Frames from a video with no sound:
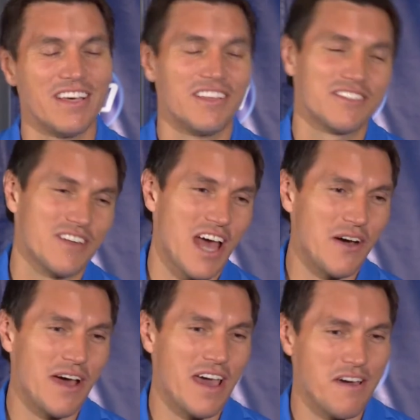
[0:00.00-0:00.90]
So
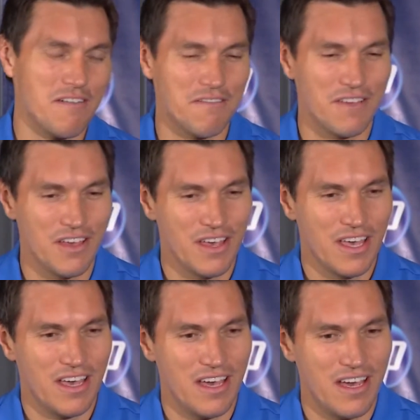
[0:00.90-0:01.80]
now I have,
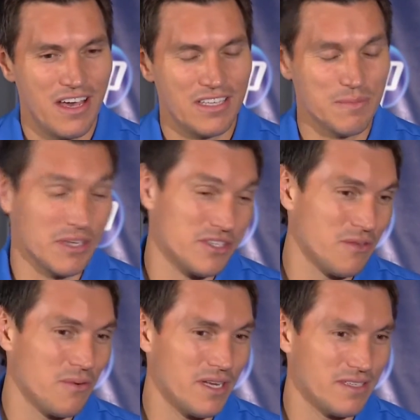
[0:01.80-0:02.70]
especially
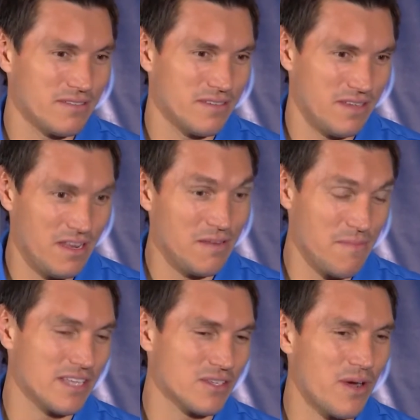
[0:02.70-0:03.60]
the one in
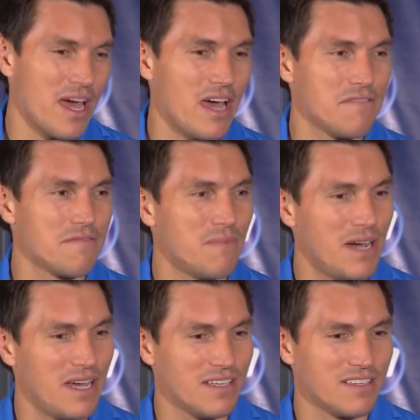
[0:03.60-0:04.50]
Mexico, I have
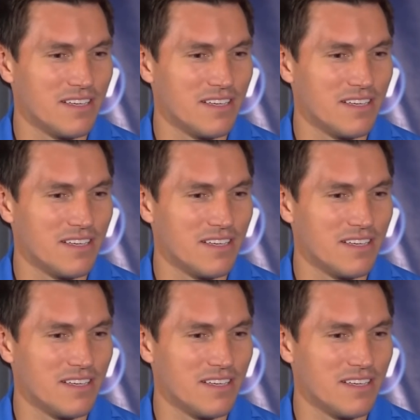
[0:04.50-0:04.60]
my